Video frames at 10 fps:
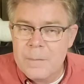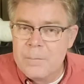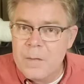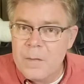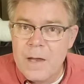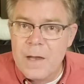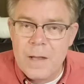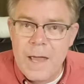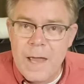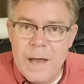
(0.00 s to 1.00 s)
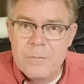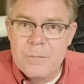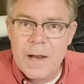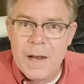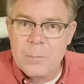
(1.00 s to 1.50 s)
They don't have
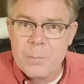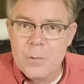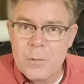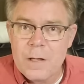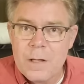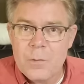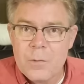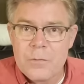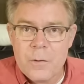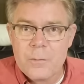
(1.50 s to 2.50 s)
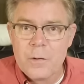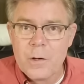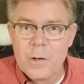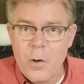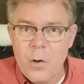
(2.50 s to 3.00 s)
that opportunity with silver
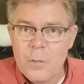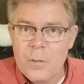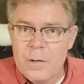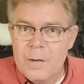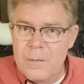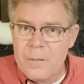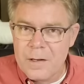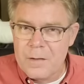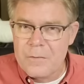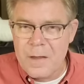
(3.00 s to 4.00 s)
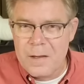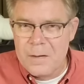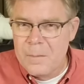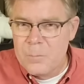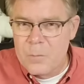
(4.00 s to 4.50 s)
and gold. They're going to say,
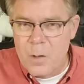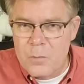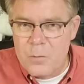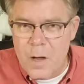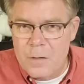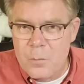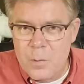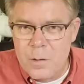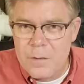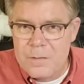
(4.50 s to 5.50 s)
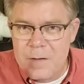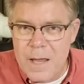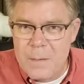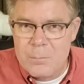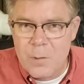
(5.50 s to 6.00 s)
go talk to one of these
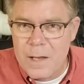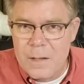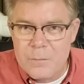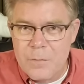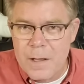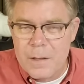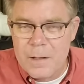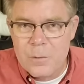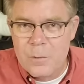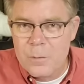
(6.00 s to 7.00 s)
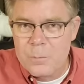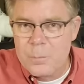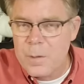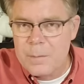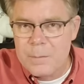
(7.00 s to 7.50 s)
name brand financial,
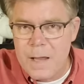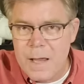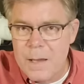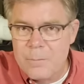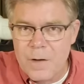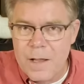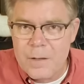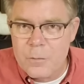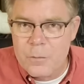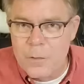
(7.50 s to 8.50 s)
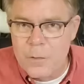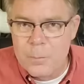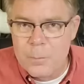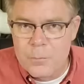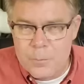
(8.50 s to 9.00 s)
big name financial firms